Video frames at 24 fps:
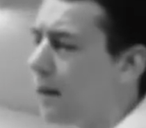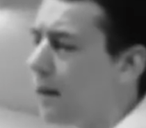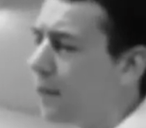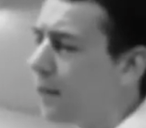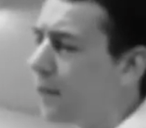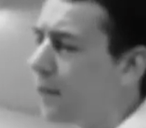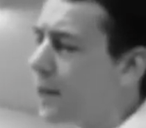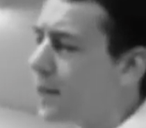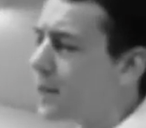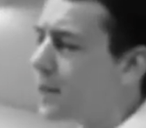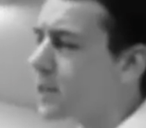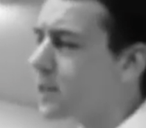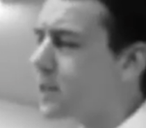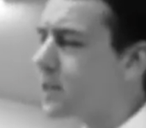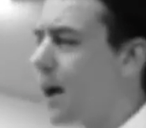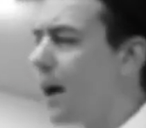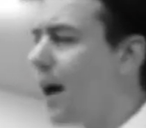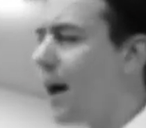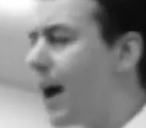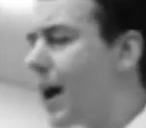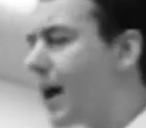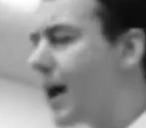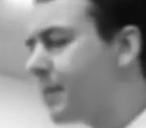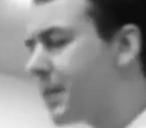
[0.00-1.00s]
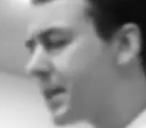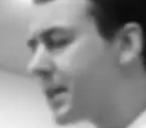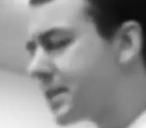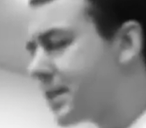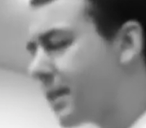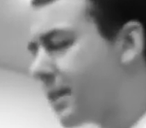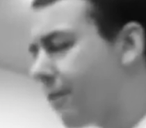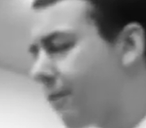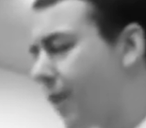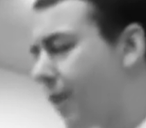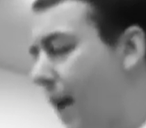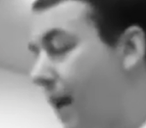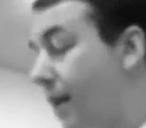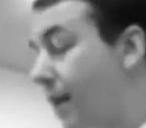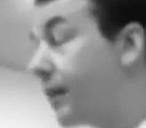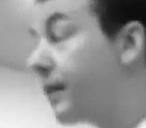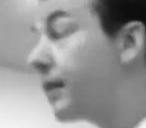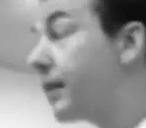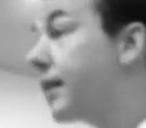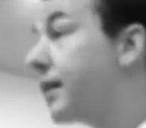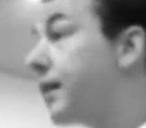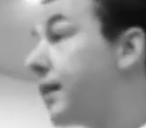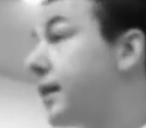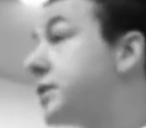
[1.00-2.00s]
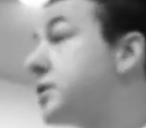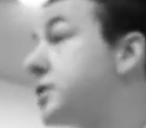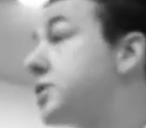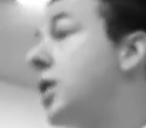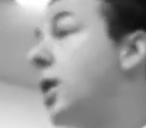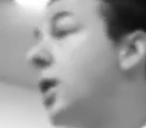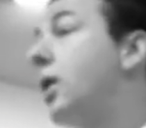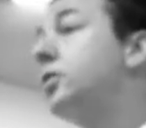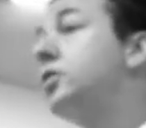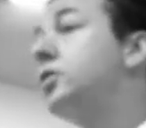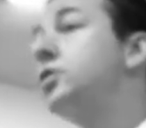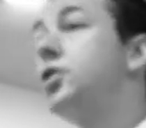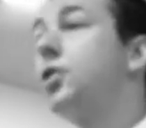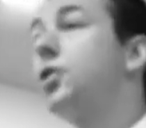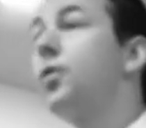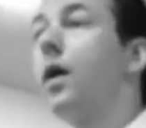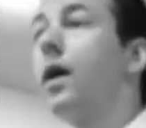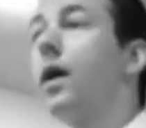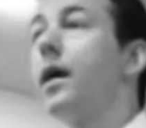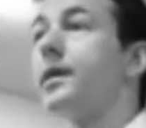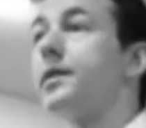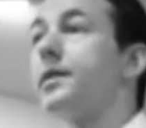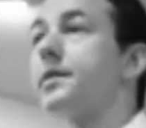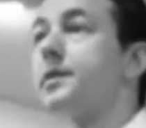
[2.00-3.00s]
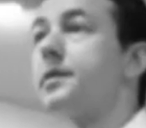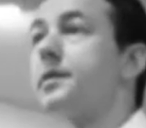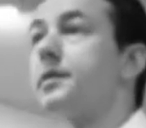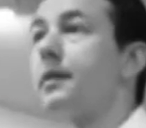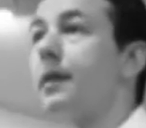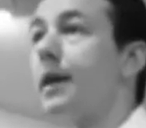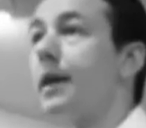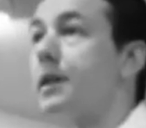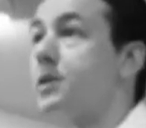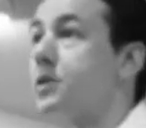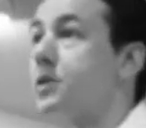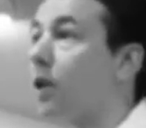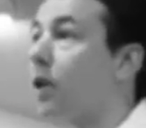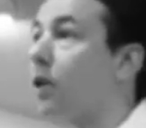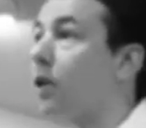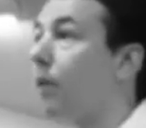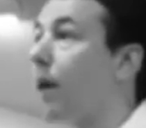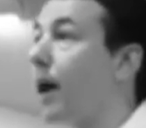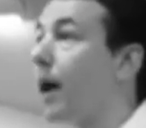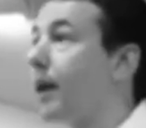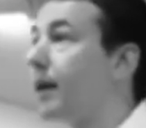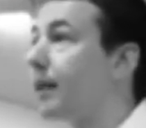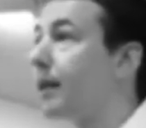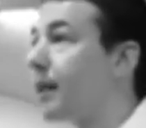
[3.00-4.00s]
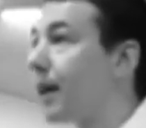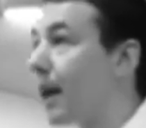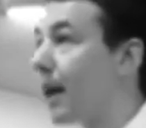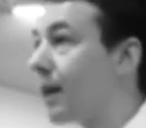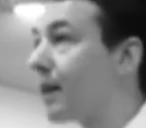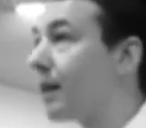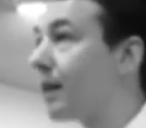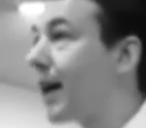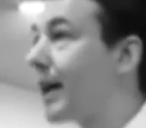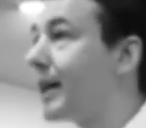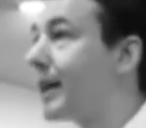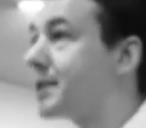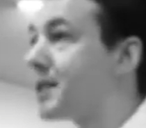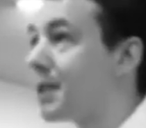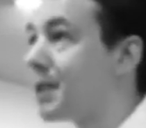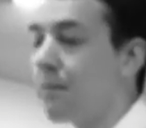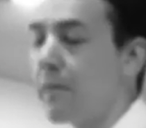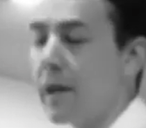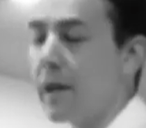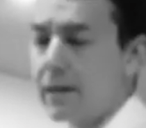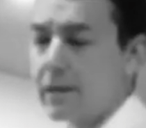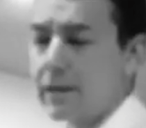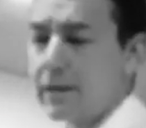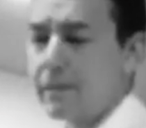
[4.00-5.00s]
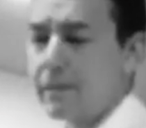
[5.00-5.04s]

This time, this event is known to us as the Great Enlightenment.